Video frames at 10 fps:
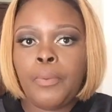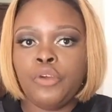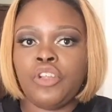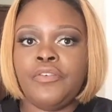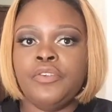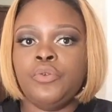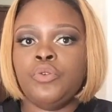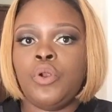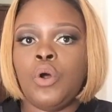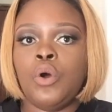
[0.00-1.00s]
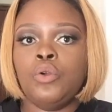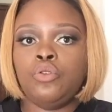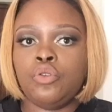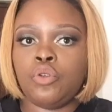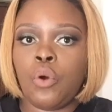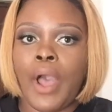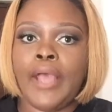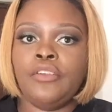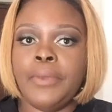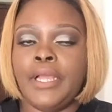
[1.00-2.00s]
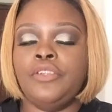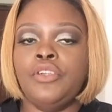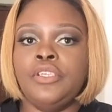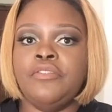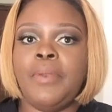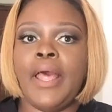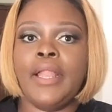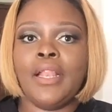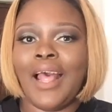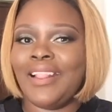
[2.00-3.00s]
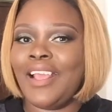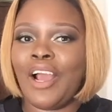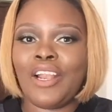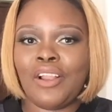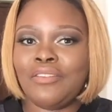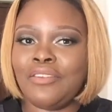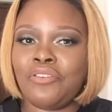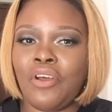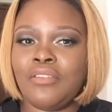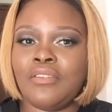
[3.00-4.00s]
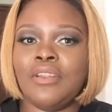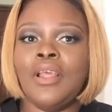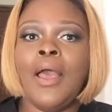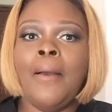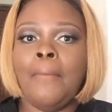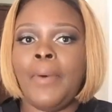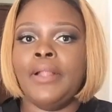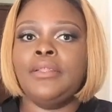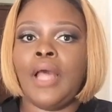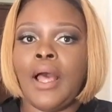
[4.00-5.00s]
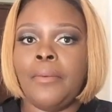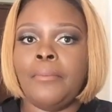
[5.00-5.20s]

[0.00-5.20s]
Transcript: post office was closed, so I had to make an alternative plan. They got lost in transit, but